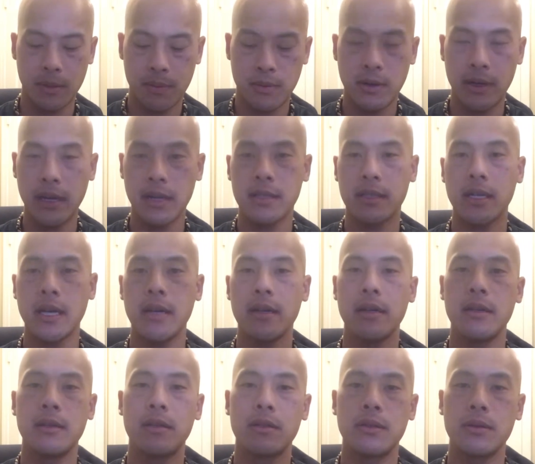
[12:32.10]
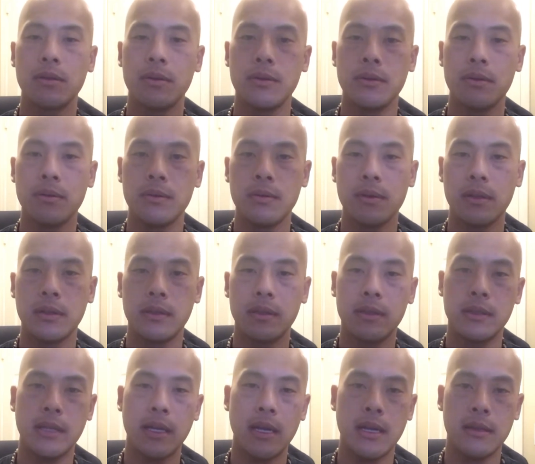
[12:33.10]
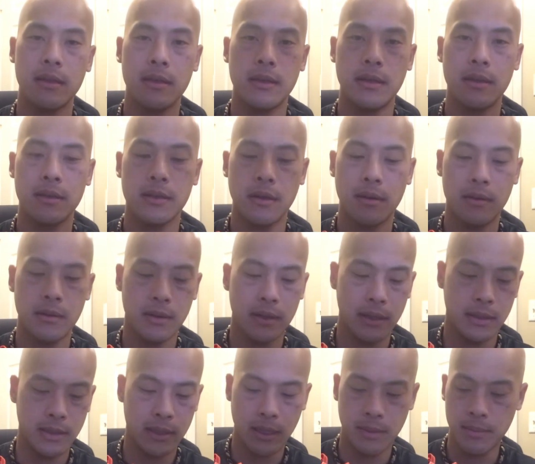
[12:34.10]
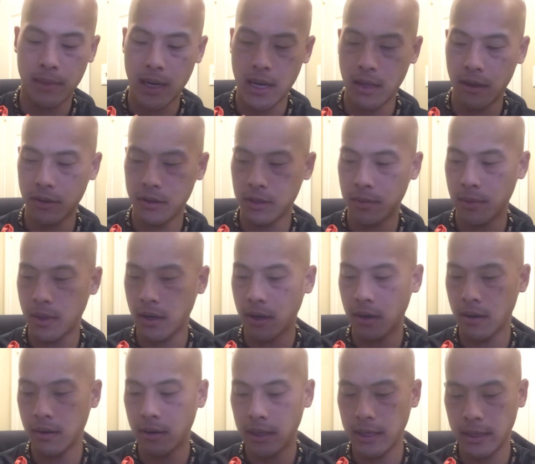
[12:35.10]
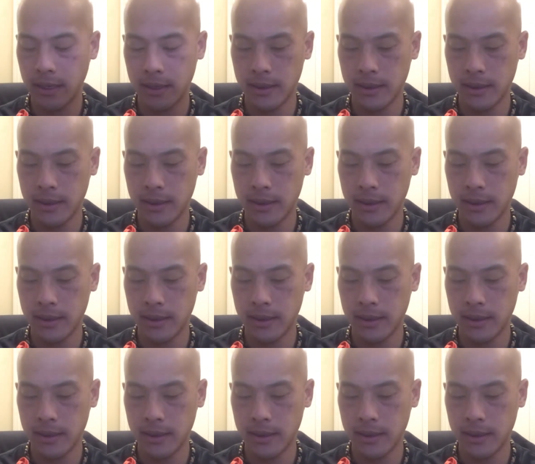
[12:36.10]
pretty excited to take these on a 10-miler tomorrow,